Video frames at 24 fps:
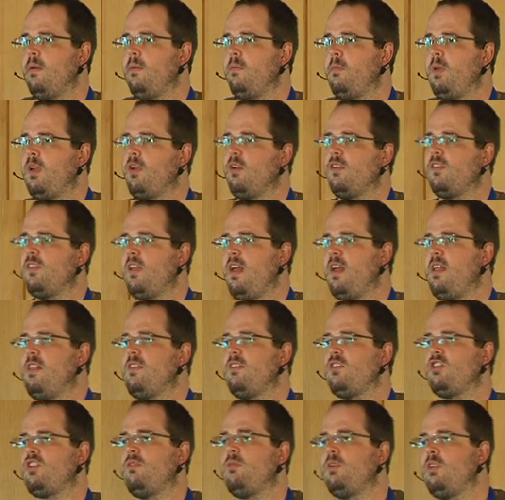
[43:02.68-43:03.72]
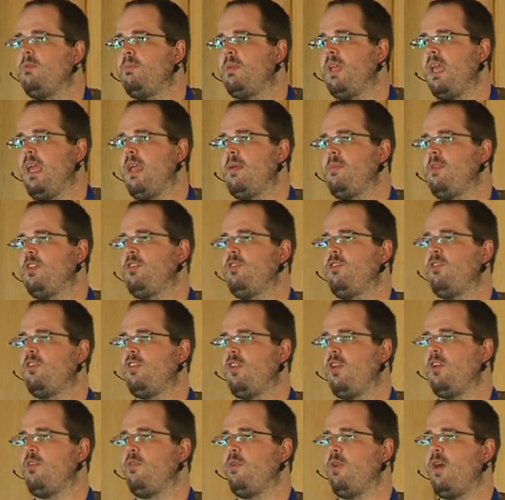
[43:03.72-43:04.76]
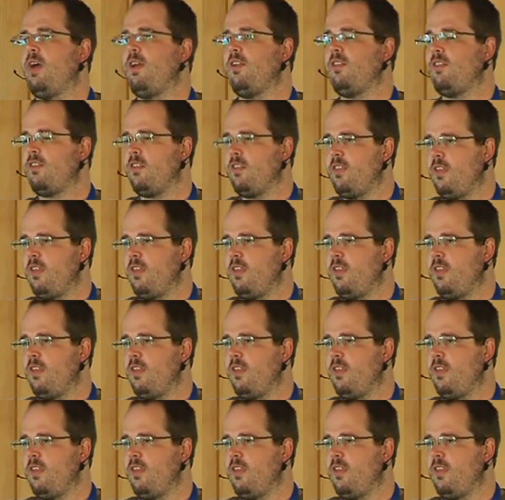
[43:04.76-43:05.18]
because else she wouldn't be able to synchronize